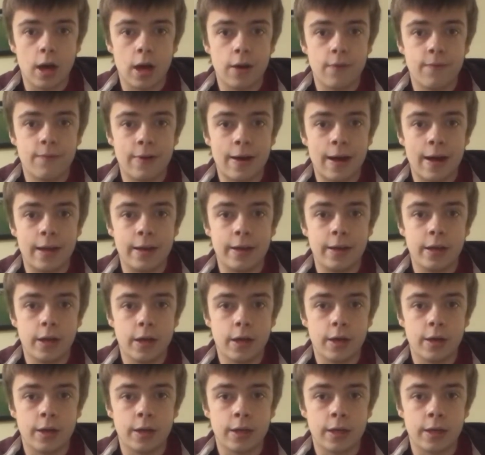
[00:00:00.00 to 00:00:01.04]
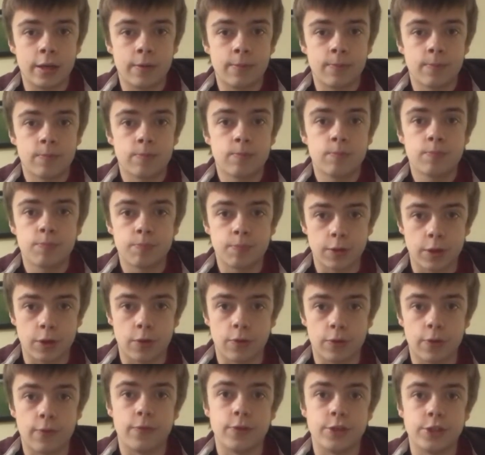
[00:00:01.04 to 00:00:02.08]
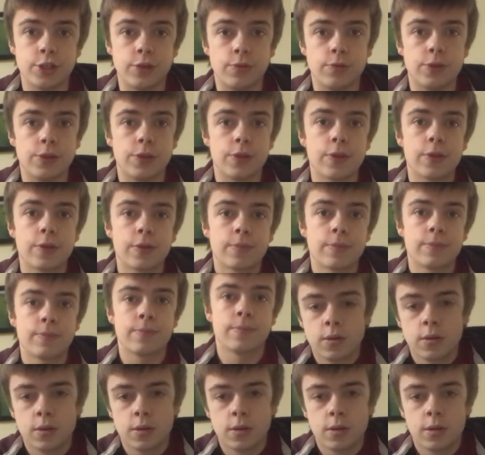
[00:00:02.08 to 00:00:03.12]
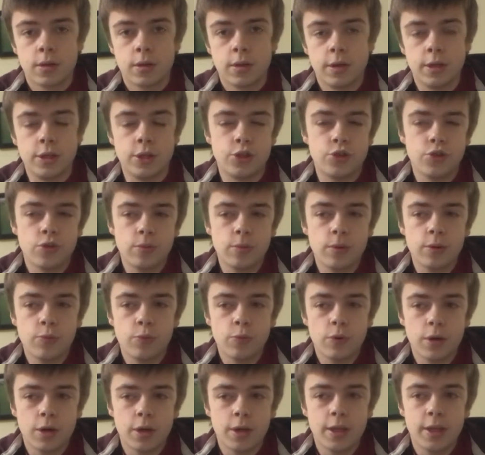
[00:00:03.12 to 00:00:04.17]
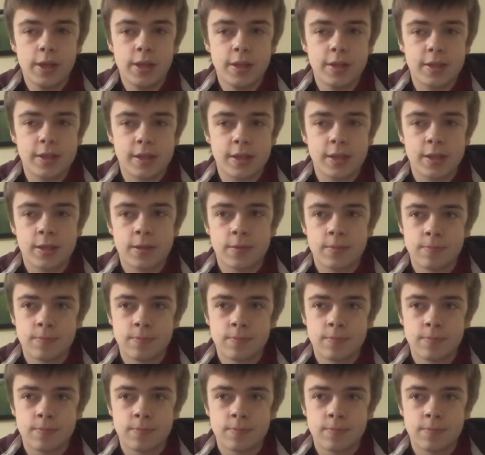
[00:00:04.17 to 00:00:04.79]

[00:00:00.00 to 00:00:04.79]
than learning because of the tutors. Enjoyment wise,